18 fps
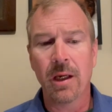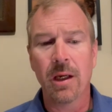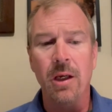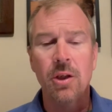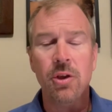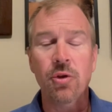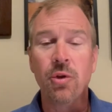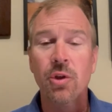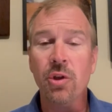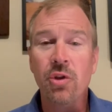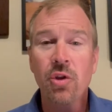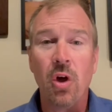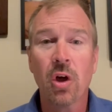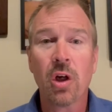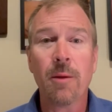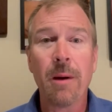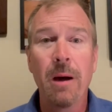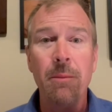You could
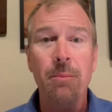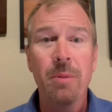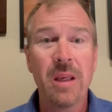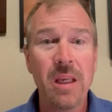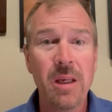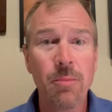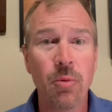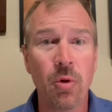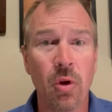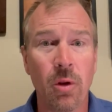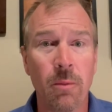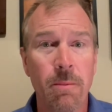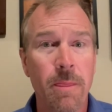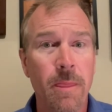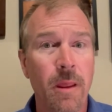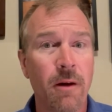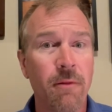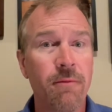talk about people,
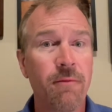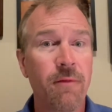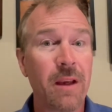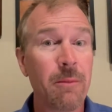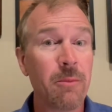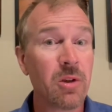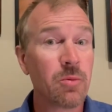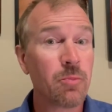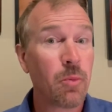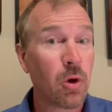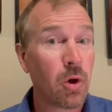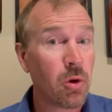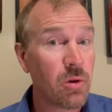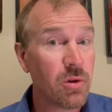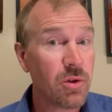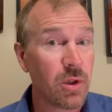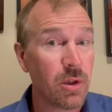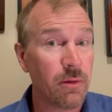a famous
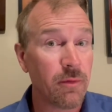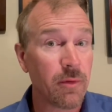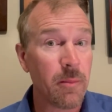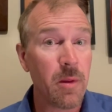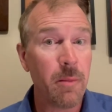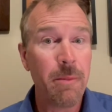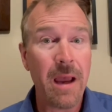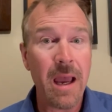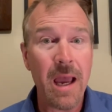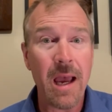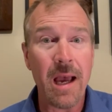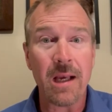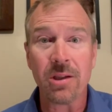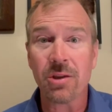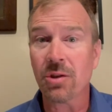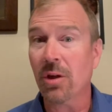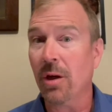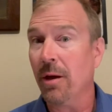person from the
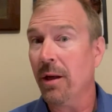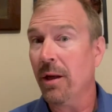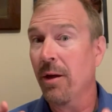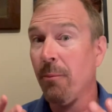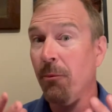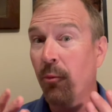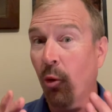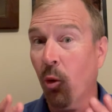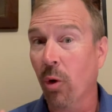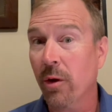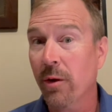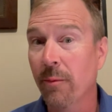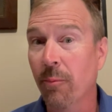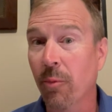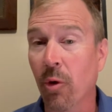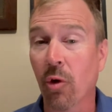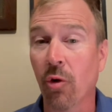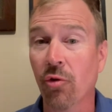past, an
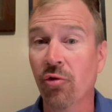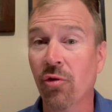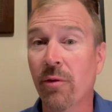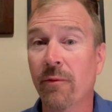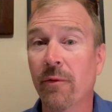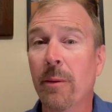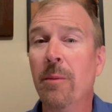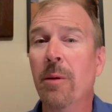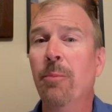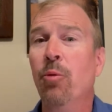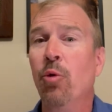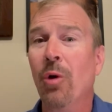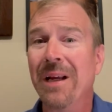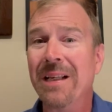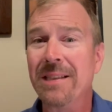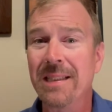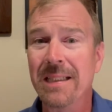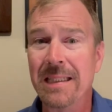important person from the
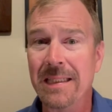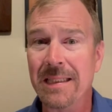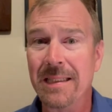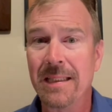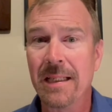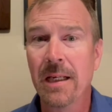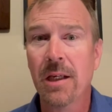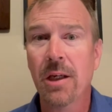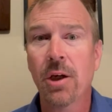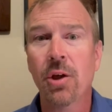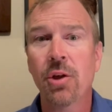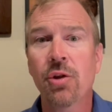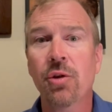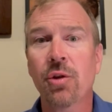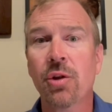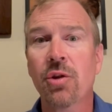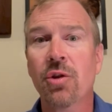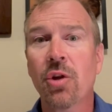present.
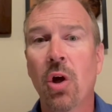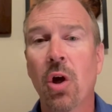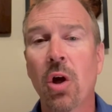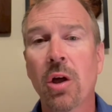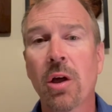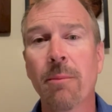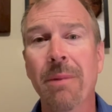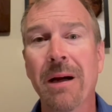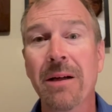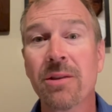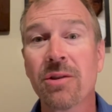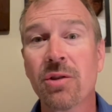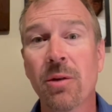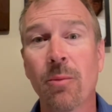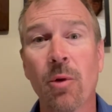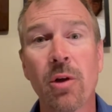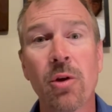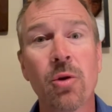You could talk about
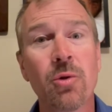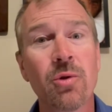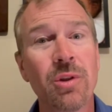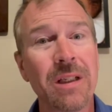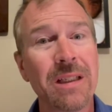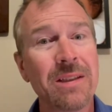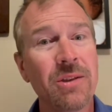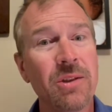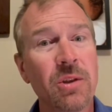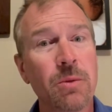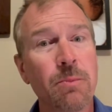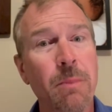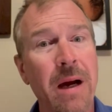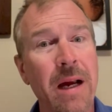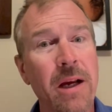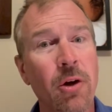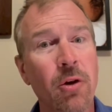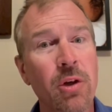someone who's
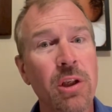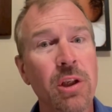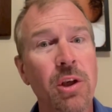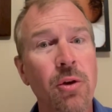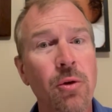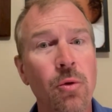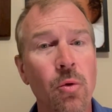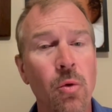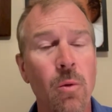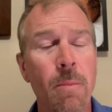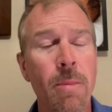inspired you.